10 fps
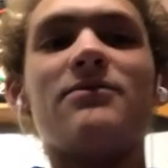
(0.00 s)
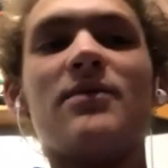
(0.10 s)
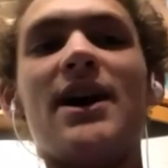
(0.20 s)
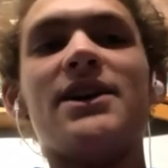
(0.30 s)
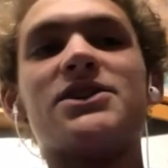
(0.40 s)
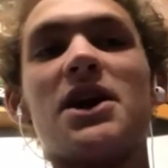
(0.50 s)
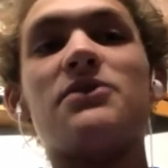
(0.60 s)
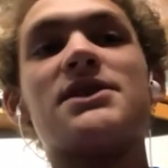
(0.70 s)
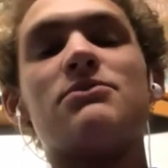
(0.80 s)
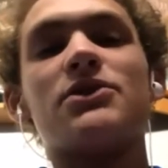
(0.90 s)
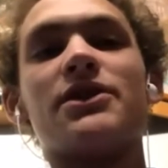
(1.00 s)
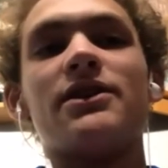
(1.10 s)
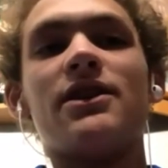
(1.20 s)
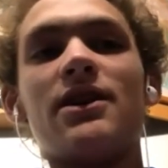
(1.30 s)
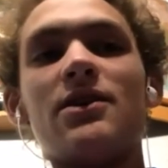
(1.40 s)
match. I was able
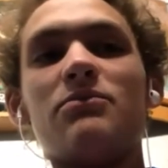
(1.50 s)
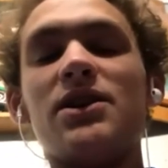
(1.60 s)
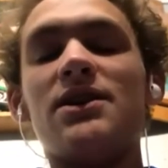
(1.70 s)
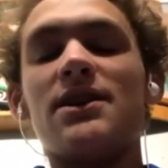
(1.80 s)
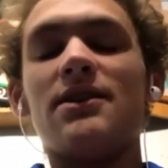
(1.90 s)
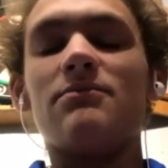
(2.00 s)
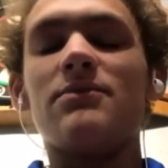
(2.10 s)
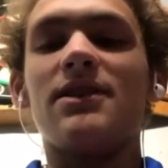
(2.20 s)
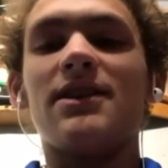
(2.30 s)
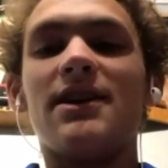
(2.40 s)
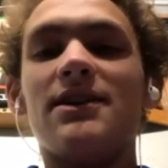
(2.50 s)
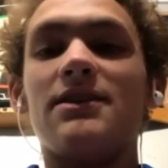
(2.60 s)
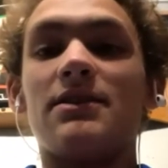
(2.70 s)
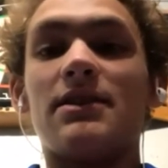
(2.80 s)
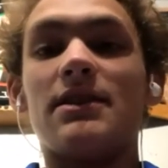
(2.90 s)
to beat him
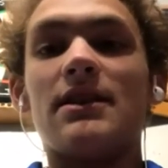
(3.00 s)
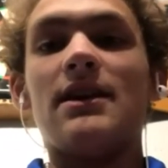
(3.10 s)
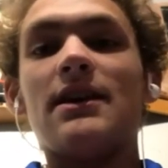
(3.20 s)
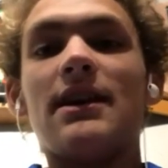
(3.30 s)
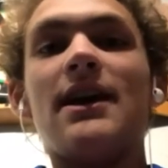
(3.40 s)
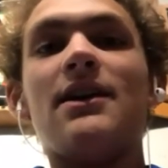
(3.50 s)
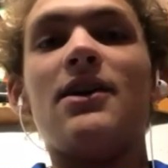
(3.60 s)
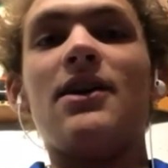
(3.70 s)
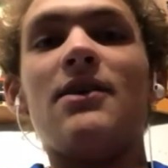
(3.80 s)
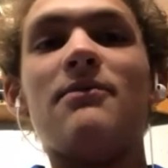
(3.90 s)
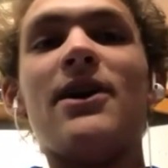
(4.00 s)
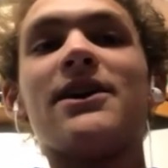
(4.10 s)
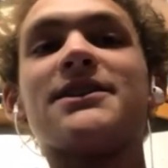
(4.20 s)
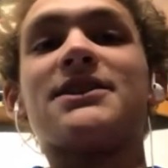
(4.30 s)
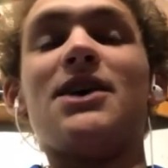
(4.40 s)
and get
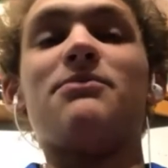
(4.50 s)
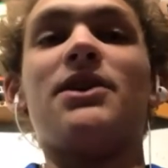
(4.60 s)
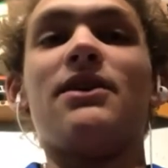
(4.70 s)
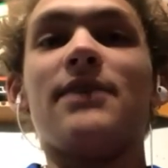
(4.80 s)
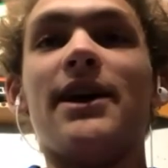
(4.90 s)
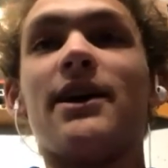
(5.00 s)
America's Cup. And I'm like,